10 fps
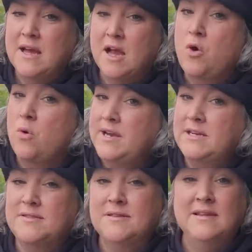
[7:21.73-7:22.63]
according
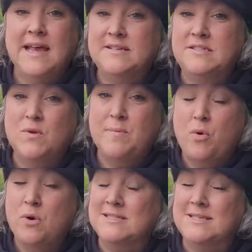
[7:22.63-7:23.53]
to the latest
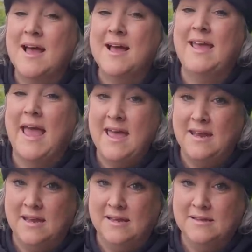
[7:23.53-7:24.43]
reports,
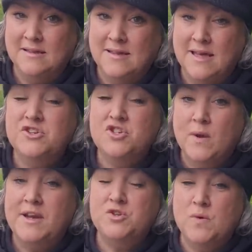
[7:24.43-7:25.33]
again, in
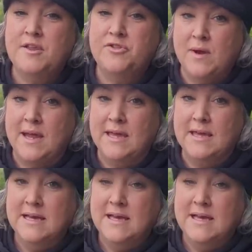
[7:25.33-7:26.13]
2023,